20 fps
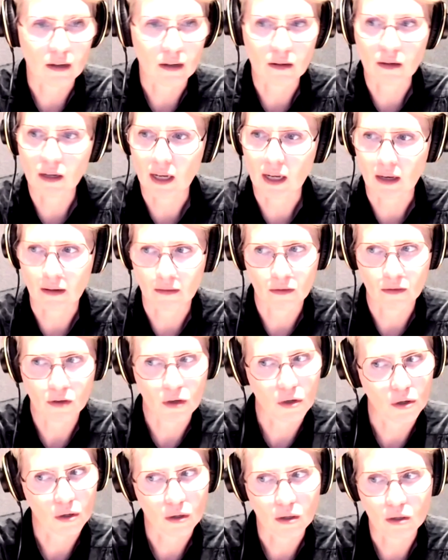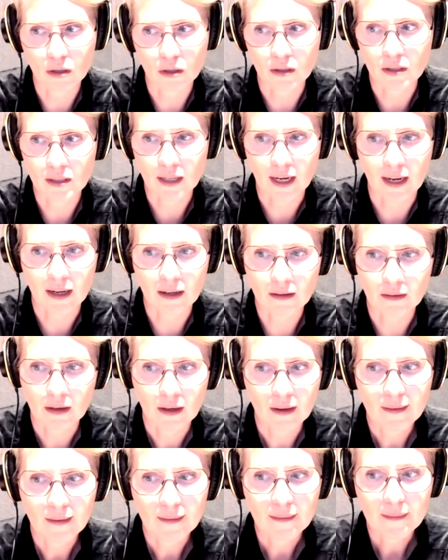you can take